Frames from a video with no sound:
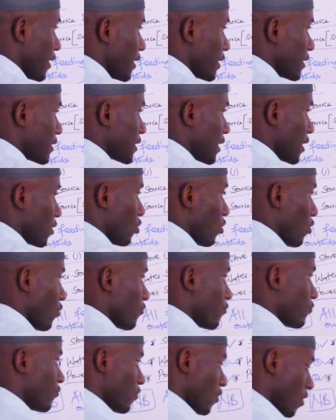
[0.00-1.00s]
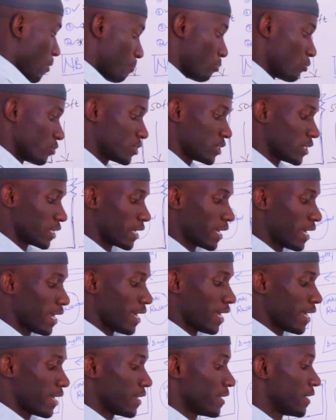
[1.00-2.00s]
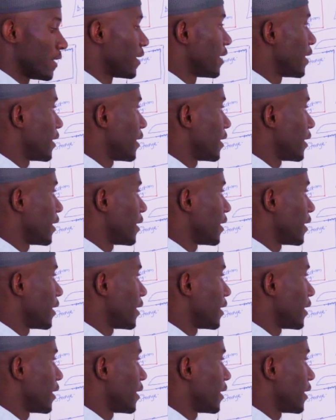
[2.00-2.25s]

instead of putting hay